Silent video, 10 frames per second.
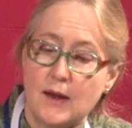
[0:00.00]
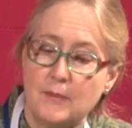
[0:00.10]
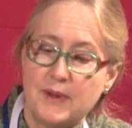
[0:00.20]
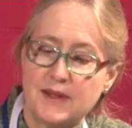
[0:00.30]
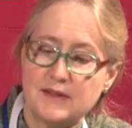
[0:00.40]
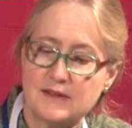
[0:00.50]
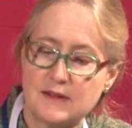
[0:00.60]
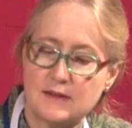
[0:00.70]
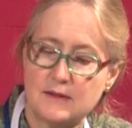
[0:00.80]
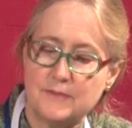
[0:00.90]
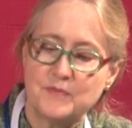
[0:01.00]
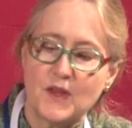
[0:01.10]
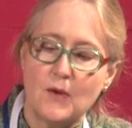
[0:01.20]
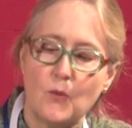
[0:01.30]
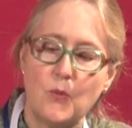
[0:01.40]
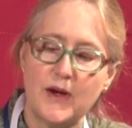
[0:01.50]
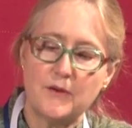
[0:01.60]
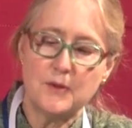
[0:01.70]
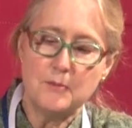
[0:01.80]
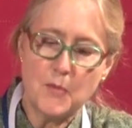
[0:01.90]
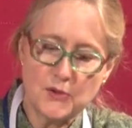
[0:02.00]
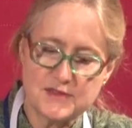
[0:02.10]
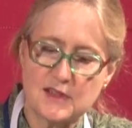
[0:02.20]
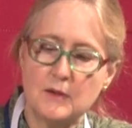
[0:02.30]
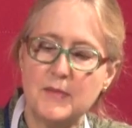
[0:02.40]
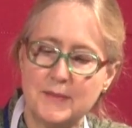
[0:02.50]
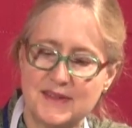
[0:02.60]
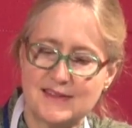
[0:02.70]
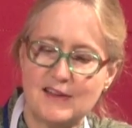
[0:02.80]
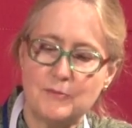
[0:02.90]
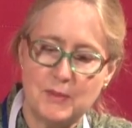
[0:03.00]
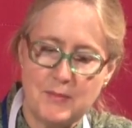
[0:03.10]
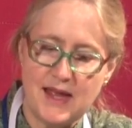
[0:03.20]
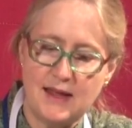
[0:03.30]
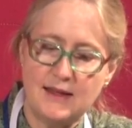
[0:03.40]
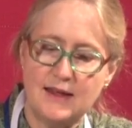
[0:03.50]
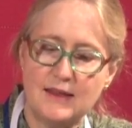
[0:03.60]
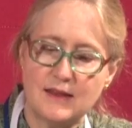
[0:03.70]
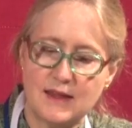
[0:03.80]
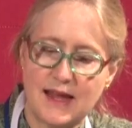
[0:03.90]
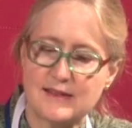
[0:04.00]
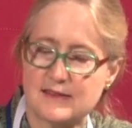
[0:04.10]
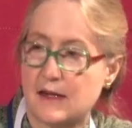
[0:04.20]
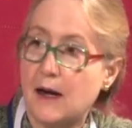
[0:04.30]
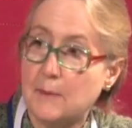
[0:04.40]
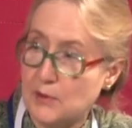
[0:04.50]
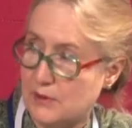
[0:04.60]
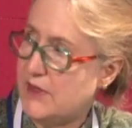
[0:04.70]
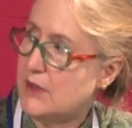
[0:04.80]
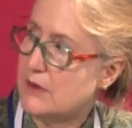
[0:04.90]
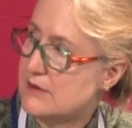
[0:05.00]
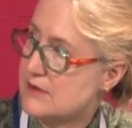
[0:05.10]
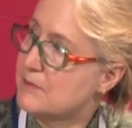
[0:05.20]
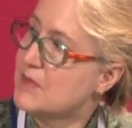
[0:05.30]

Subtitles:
But where the most commitments have been made in the last couple of years